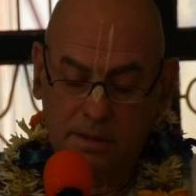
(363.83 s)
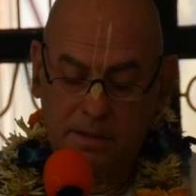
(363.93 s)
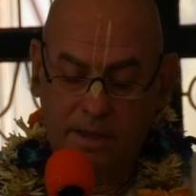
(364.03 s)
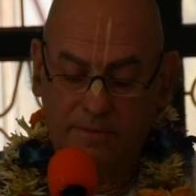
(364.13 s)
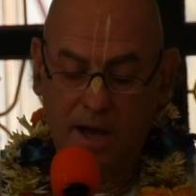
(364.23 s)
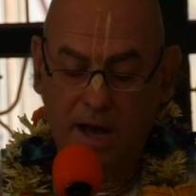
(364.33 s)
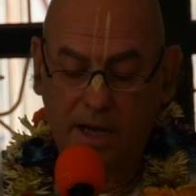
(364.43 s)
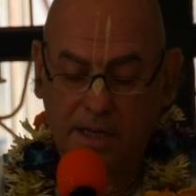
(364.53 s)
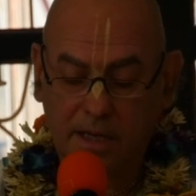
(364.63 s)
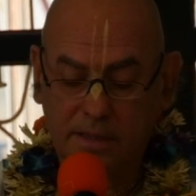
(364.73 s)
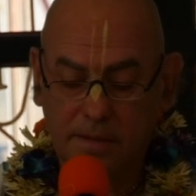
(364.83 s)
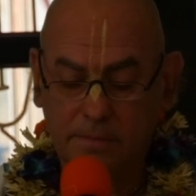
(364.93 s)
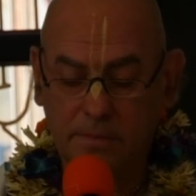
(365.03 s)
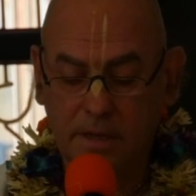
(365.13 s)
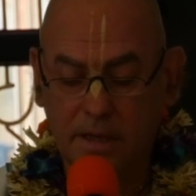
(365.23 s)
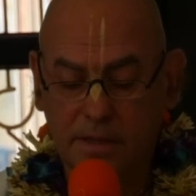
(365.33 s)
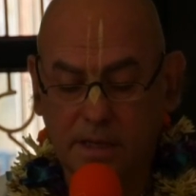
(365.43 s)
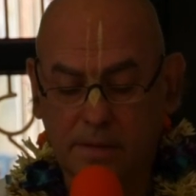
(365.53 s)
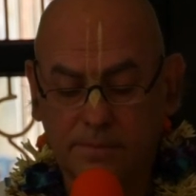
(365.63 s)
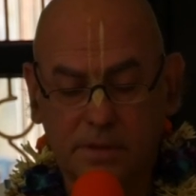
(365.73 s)
tava katam
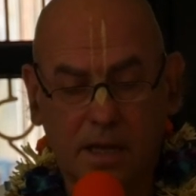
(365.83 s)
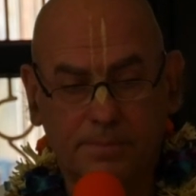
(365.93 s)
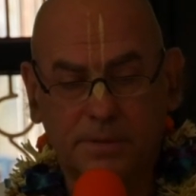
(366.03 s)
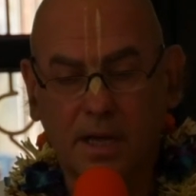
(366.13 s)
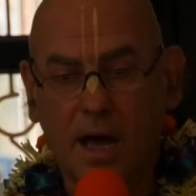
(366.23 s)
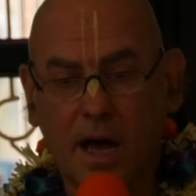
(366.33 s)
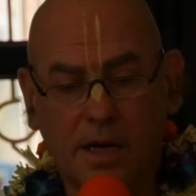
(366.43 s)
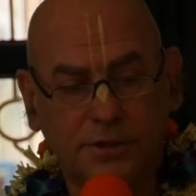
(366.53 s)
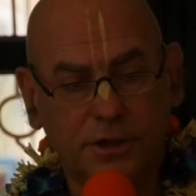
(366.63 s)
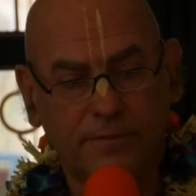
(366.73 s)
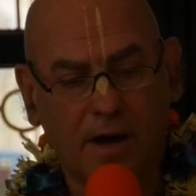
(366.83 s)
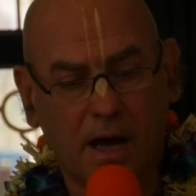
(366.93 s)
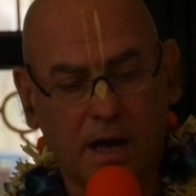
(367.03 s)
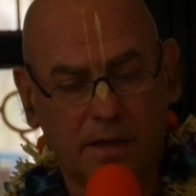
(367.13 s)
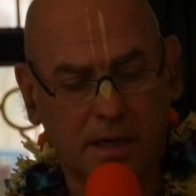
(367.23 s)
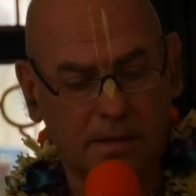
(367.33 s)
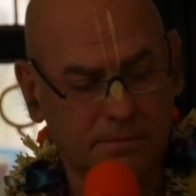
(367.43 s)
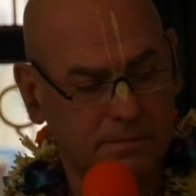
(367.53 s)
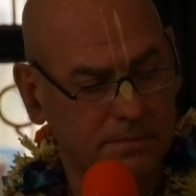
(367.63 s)
ritam tapta jivanam